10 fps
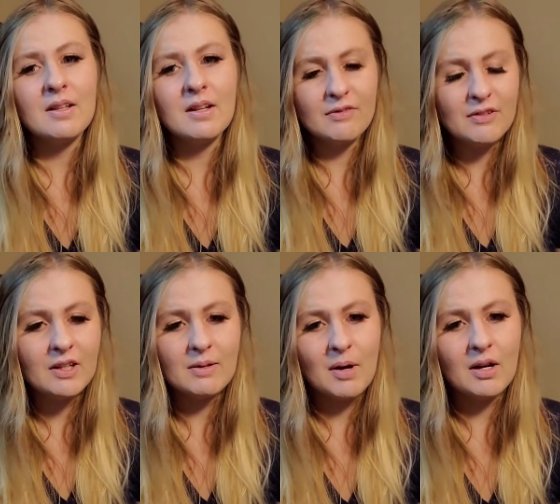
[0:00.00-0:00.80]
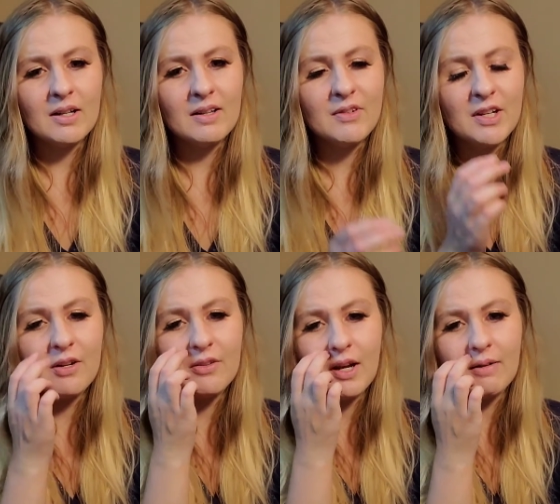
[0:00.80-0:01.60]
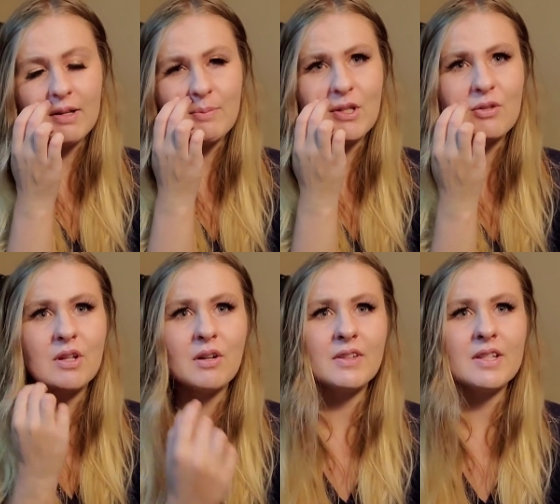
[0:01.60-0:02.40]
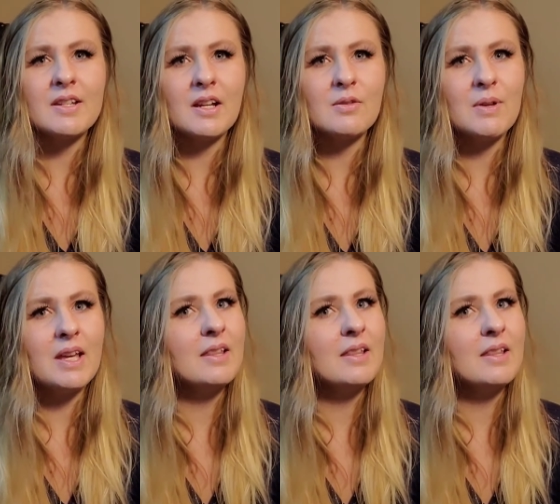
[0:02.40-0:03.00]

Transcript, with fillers: an affiliate marketing video that I'm going to be doing over this next week.